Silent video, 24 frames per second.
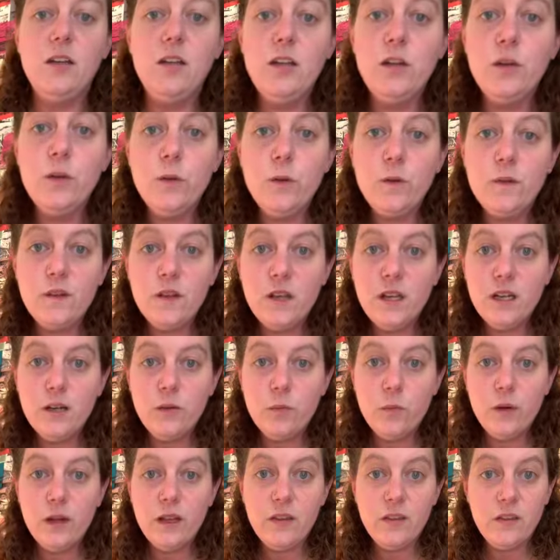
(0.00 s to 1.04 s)
use it
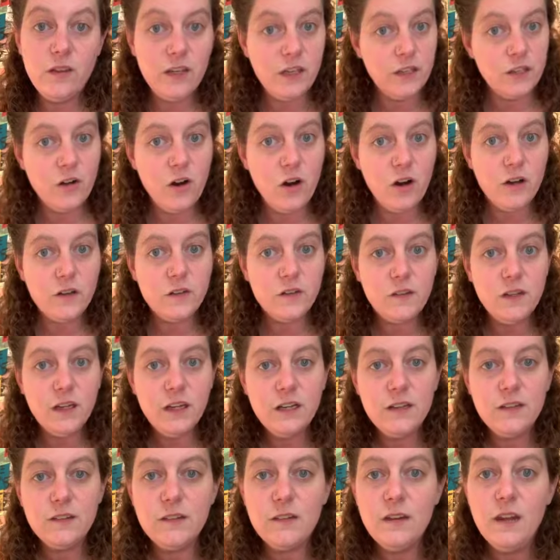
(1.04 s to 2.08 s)
with
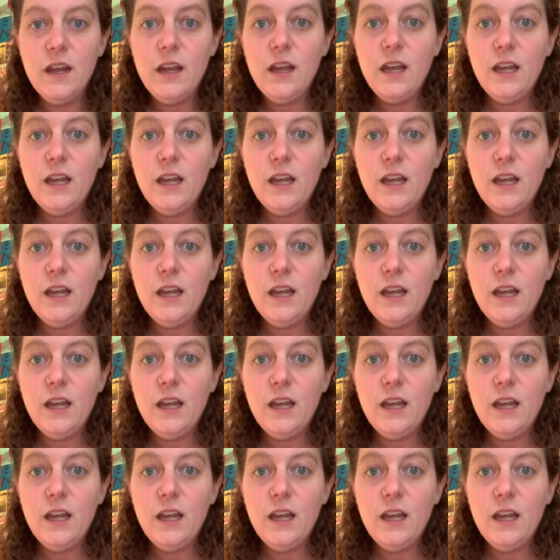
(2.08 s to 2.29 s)
encaustics.